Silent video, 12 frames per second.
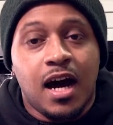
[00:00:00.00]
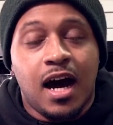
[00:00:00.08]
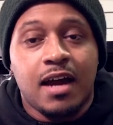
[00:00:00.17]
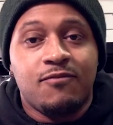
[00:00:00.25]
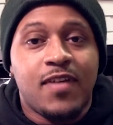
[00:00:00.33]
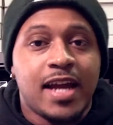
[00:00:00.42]

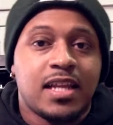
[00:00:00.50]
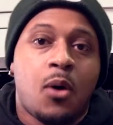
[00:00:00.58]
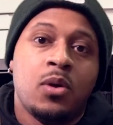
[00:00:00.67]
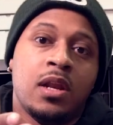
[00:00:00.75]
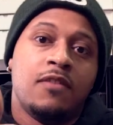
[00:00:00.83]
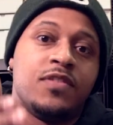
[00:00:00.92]
In fact, I
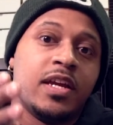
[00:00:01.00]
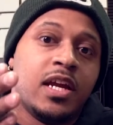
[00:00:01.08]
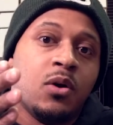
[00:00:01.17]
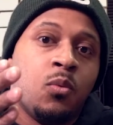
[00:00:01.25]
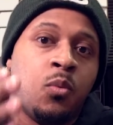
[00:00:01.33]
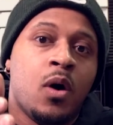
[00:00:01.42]
would love to
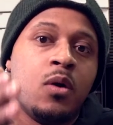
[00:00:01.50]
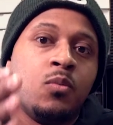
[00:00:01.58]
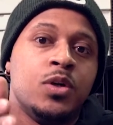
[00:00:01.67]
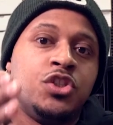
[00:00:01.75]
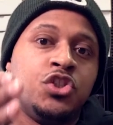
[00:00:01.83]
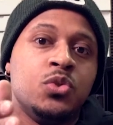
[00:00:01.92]
hear what
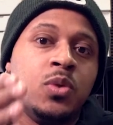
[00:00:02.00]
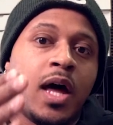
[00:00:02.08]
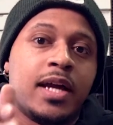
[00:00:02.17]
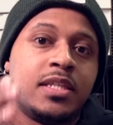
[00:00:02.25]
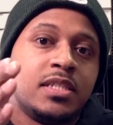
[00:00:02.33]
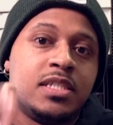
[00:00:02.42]
would you
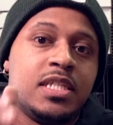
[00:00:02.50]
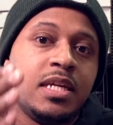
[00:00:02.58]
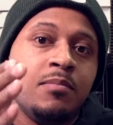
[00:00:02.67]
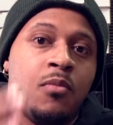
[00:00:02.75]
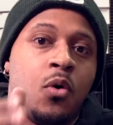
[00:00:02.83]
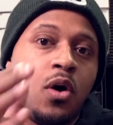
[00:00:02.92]
like to
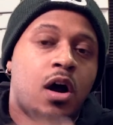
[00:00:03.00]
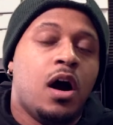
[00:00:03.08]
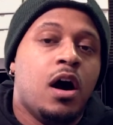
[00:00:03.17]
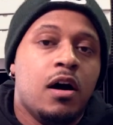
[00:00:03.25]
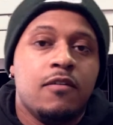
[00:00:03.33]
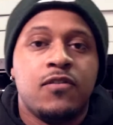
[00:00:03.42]
see more
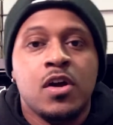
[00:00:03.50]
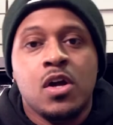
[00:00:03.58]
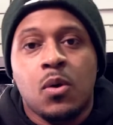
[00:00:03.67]
of